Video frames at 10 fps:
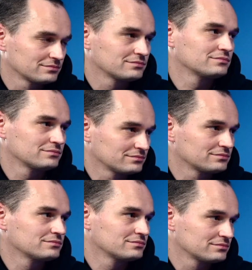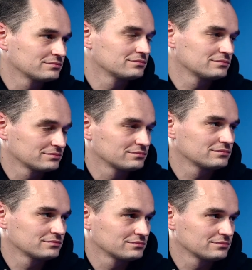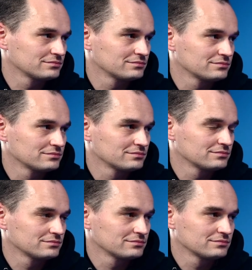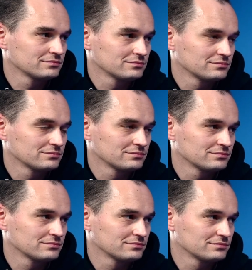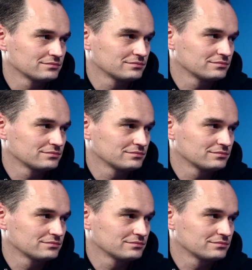This person isn't speaking.